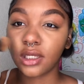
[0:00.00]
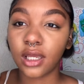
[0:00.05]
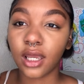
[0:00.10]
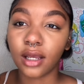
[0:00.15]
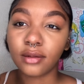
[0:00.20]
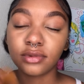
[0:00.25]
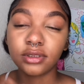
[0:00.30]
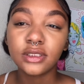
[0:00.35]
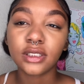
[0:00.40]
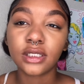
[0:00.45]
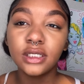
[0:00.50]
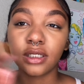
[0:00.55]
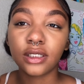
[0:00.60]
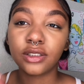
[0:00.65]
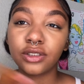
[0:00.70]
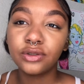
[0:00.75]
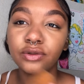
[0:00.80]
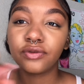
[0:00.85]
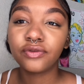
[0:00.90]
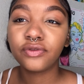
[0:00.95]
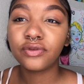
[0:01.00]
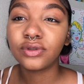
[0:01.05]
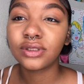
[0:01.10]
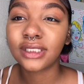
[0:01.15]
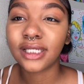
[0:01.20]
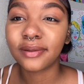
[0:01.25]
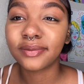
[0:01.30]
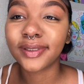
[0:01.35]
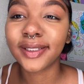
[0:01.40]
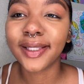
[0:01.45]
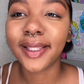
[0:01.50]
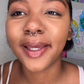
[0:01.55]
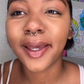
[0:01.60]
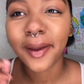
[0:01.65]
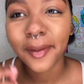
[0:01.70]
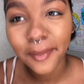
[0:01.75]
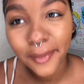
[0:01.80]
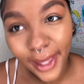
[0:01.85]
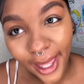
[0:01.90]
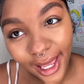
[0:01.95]
I'm just gonna do a few steps and then
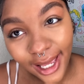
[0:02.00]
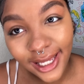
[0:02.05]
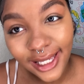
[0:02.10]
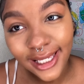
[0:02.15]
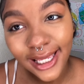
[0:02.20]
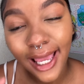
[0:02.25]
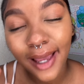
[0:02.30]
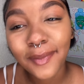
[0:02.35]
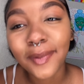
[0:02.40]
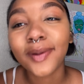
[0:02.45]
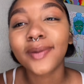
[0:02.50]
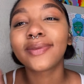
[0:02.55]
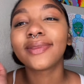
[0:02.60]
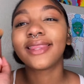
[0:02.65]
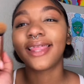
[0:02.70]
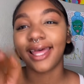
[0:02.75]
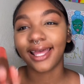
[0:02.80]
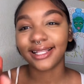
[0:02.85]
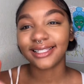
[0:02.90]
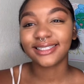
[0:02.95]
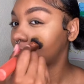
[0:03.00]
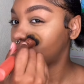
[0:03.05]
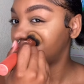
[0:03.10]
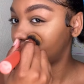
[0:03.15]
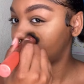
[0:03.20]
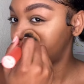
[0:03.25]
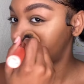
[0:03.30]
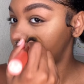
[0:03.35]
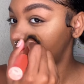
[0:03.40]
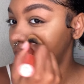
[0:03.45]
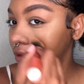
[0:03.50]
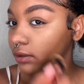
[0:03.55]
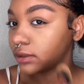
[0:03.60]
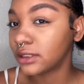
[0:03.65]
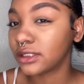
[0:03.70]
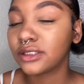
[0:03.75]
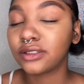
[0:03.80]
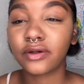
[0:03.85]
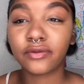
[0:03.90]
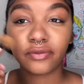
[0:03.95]
come back. How about that? So this is how it's
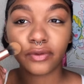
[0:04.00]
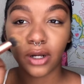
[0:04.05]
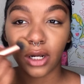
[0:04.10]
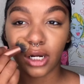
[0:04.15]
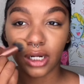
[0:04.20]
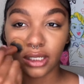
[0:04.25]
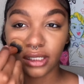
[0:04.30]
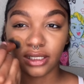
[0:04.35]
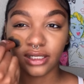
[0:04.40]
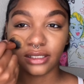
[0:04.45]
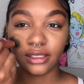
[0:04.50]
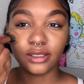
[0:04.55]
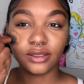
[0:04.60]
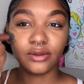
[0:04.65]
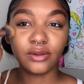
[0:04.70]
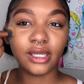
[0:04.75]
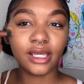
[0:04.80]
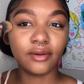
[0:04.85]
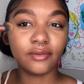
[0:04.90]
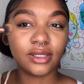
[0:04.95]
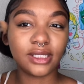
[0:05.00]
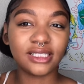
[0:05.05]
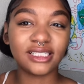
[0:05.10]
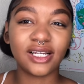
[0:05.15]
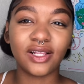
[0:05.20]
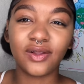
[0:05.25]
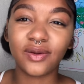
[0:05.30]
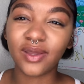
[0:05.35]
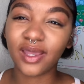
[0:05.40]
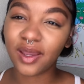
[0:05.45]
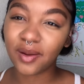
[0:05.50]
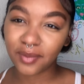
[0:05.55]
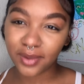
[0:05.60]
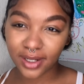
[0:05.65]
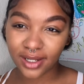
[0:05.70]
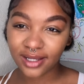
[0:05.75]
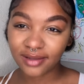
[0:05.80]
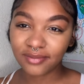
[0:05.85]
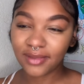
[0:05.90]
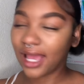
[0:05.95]
looking so far. You can't really tell on
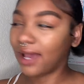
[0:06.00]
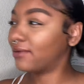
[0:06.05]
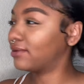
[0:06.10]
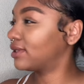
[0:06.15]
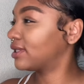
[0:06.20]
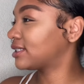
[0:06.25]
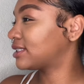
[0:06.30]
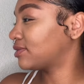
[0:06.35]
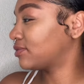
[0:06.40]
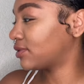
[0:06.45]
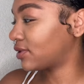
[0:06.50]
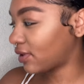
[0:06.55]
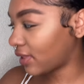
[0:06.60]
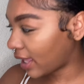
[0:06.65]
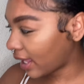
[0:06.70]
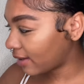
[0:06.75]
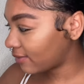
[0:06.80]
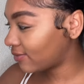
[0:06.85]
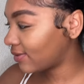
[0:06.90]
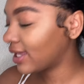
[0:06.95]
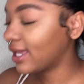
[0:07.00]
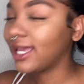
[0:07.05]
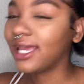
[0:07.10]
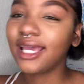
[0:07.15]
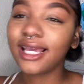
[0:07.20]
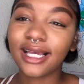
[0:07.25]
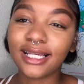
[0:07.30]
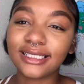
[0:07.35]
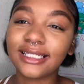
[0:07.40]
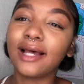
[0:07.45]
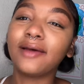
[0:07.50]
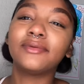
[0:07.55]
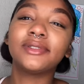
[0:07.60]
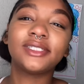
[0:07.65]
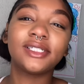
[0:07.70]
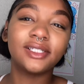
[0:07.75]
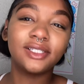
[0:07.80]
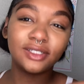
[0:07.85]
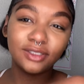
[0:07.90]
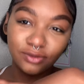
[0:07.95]
camera how it looks in real life because
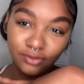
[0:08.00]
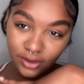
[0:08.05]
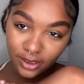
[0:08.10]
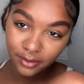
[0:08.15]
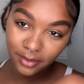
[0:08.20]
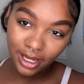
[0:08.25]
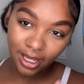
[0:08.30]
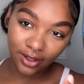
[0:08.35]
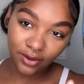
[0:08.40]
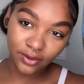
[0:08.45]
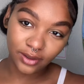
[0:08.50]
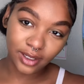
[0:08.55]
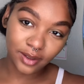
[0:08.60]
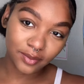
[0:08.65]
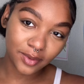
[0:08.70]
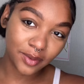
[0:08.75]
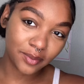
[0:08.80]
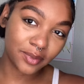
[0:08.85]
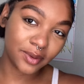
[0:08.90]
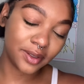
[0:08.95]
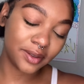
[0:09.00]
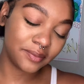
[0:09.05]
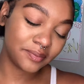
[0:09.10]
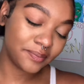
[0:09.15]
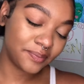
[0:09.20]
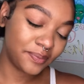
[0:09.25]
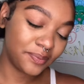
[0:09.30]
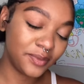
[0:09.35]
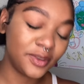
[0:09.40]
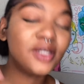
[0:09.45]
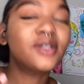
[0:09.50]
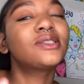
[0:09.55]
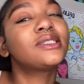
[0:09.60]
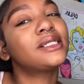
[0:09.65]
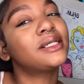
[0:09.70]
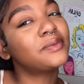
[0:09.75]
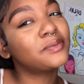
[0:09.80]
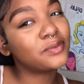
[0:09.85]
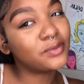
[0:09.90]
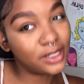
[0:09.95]
obviously it looks really bad on camera, but you'll see
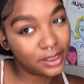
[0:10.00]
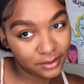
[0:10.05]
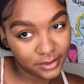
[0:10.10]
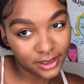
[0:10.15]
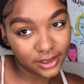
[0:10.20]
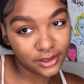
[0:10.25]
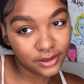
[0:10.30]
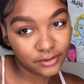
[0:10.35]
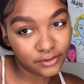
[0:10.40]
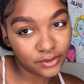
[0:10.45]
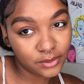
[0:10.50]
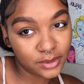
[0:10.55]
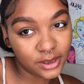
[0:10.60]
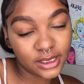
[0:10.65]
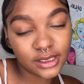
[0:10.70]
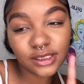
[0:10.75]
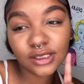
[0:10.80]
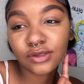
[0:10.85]
when I'm done in a few minutes.